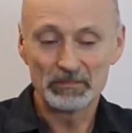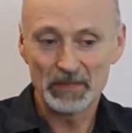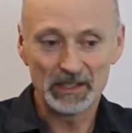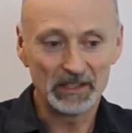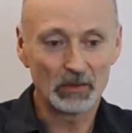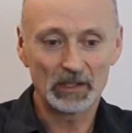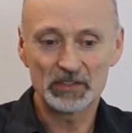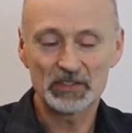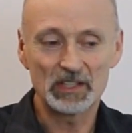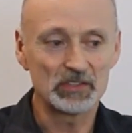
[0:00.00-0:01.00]
many
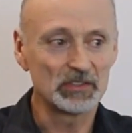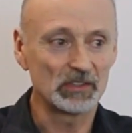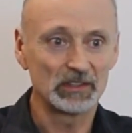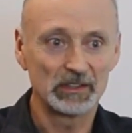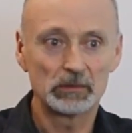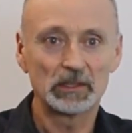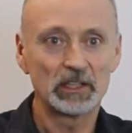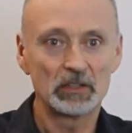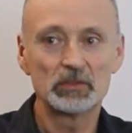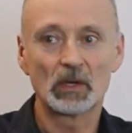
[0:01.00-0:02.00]
organizations are literally
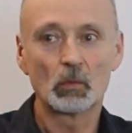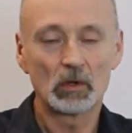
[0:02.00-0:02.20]
using